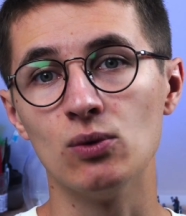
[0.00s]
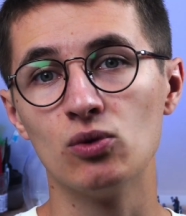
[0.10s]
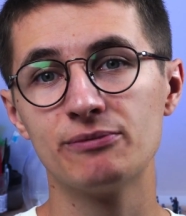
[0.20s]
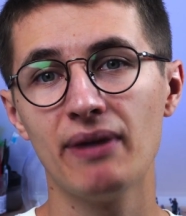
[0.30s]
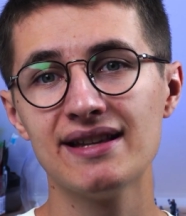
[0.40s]

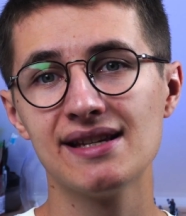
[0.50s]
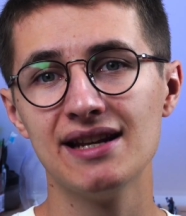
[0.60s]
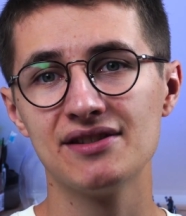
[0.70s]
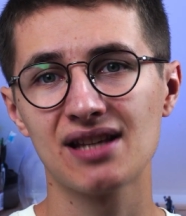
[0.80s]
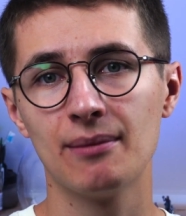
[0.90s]
was
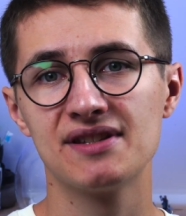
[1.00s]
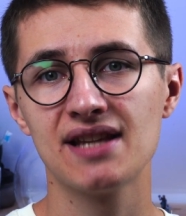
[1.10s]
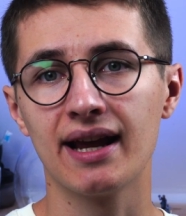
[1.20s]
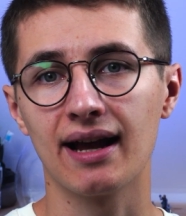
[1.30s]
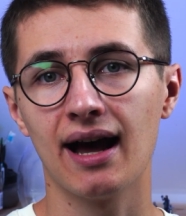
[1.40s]
basically the same
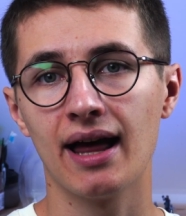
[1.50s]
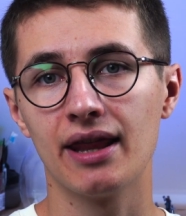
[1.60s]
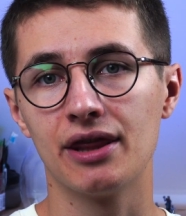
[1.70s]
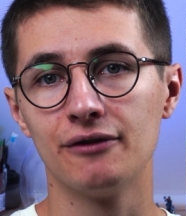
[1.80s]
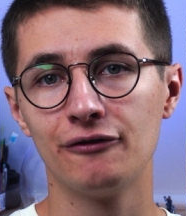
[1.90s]
thing
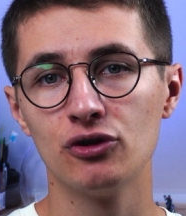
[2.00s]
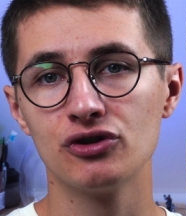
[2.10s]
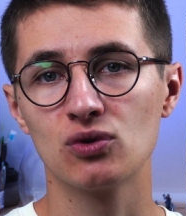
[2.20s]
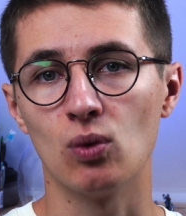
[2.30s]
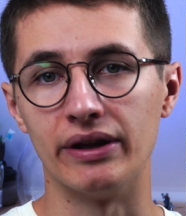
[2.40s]
as the
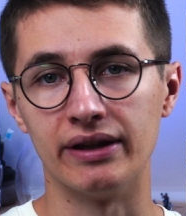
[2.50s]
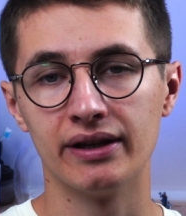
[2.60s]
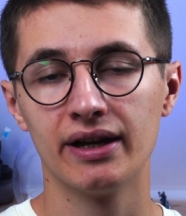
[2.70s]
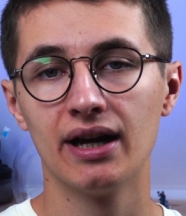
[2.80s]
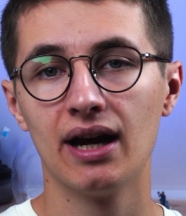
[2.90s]
first one.
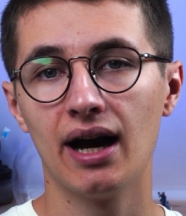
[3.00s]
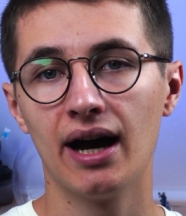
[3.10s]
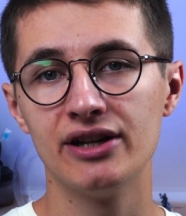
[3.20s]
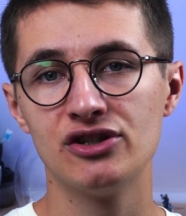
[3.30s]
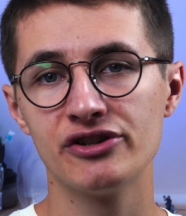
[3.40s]

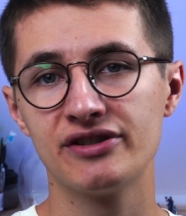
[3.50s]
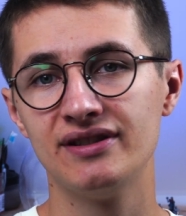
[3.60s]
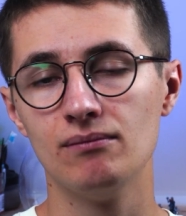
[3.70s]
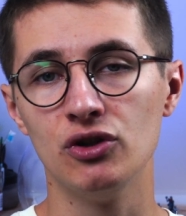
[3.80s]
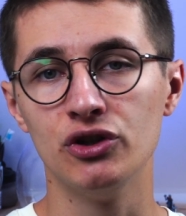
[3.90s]
I just
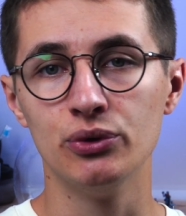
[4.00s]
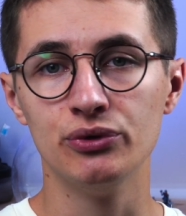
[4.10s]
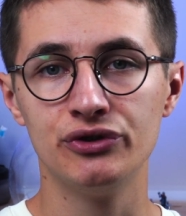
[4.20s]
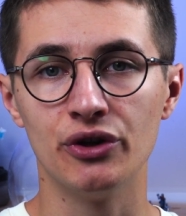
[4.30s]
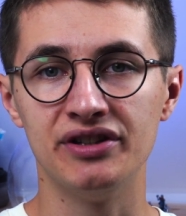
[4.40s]

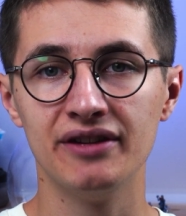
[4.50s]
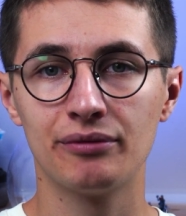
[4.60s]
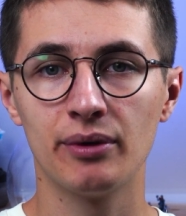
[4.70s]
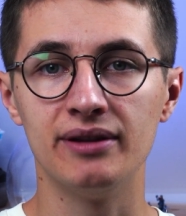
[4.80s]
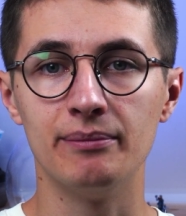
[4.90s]
used a
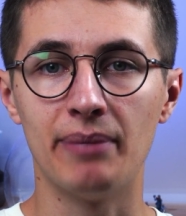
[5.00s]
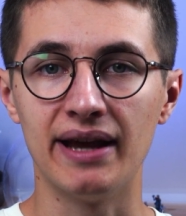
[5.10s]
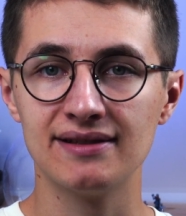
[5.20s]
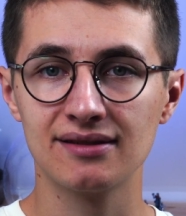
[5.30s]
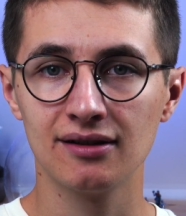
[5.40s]
different
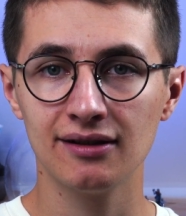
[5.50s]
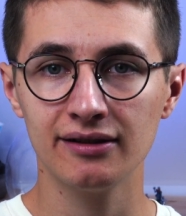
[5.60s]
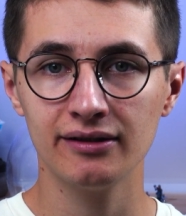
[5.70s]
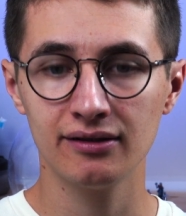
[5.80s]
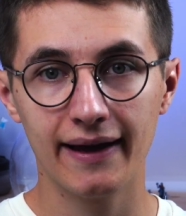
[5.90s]
base
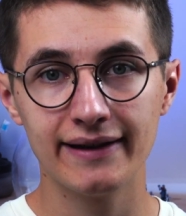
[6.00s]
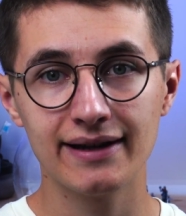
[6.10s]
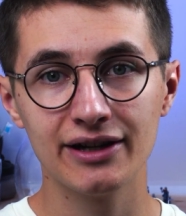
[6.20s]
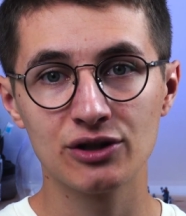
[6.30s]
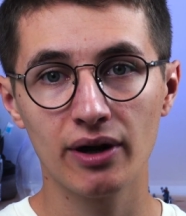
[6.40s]
color and
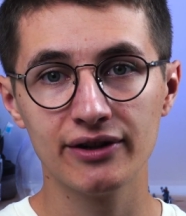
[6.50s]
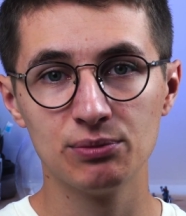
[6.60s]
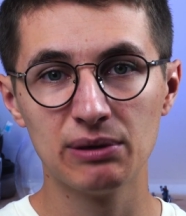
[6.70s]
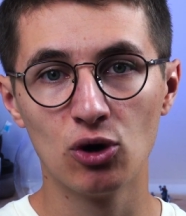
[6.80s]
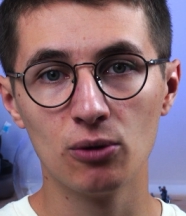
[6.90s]
I tried to
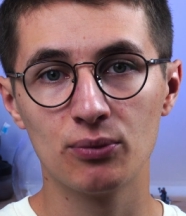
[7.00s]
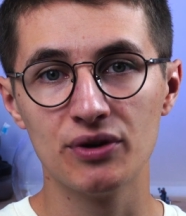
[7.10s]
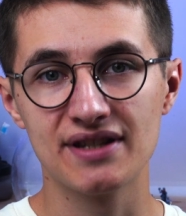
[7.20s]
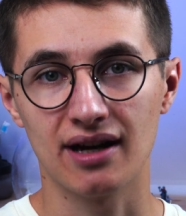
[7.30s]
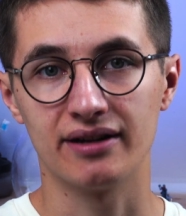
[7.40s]
be more
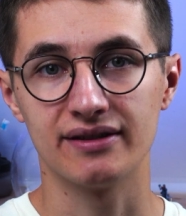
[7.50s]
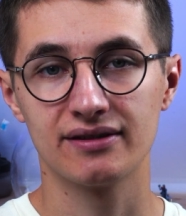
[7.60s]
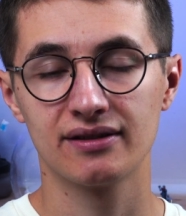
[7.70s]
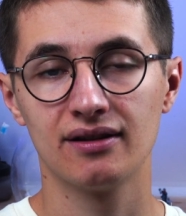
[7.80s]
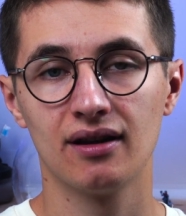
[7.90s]

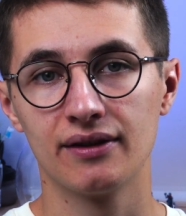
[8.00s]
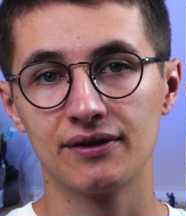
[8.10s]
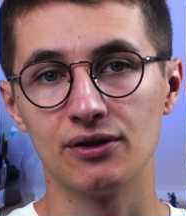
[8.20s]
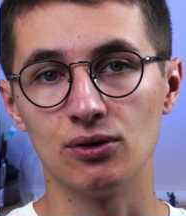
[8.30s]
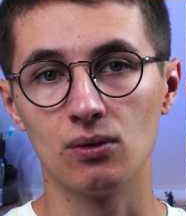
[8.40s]
precise.
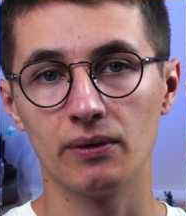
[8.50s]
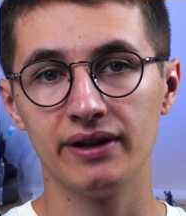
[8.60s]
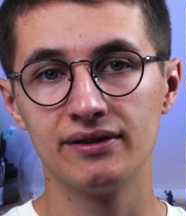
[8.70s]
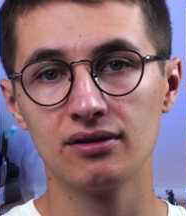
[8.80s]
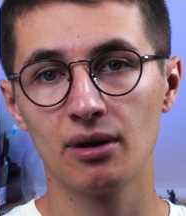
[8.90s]
So
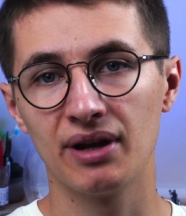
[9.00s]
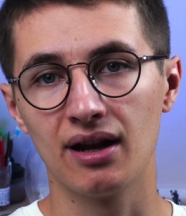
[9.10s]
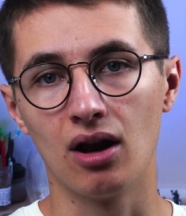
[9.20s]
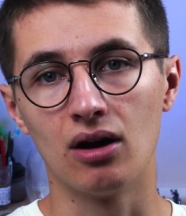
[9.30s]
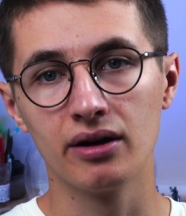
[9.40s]
it took a bit
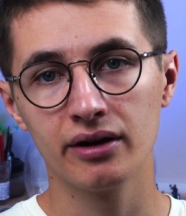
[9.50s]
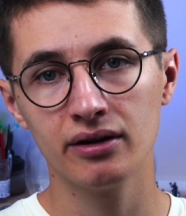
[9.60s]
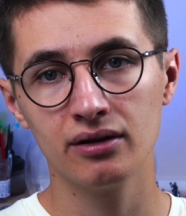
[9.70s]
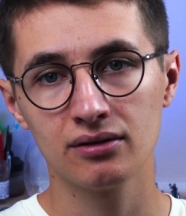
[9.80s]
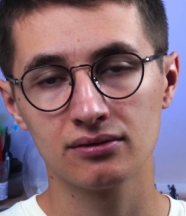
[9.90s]

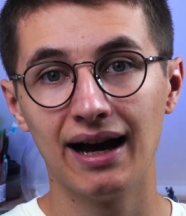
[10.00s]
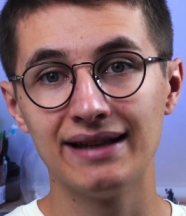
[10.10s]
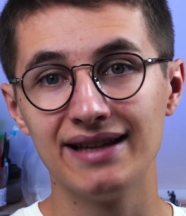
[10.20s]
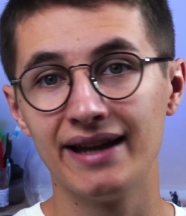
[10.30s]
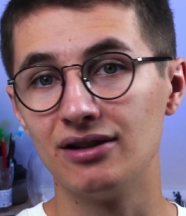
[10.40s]
longer.
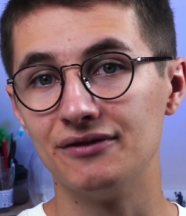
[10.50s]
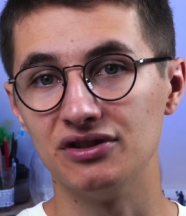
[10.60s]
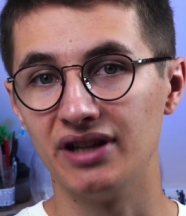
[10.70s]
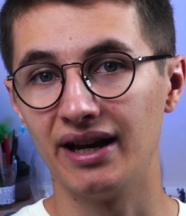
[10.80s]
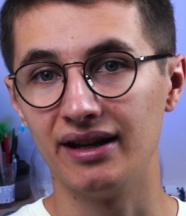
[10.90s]
At the end of the
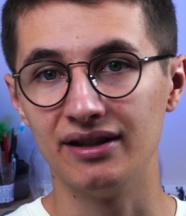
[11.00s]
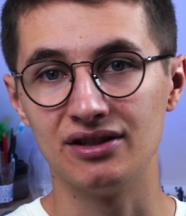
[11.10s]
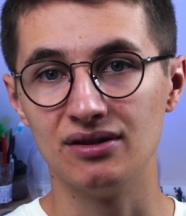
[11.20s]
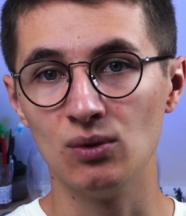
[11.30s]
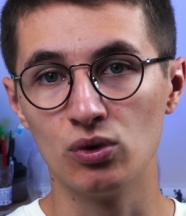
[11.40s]
day,
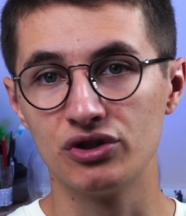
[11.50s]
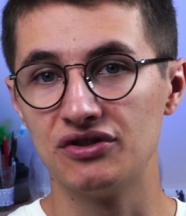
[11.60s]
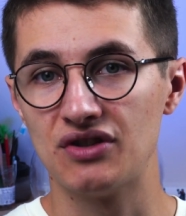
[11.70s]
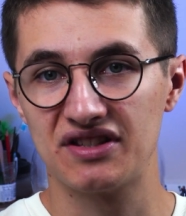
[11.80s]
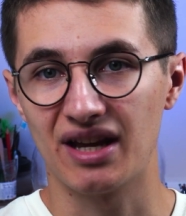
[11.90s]
it was
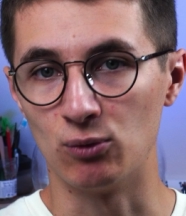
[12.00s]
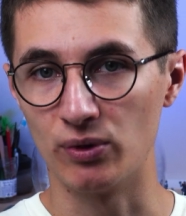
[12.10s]
just the same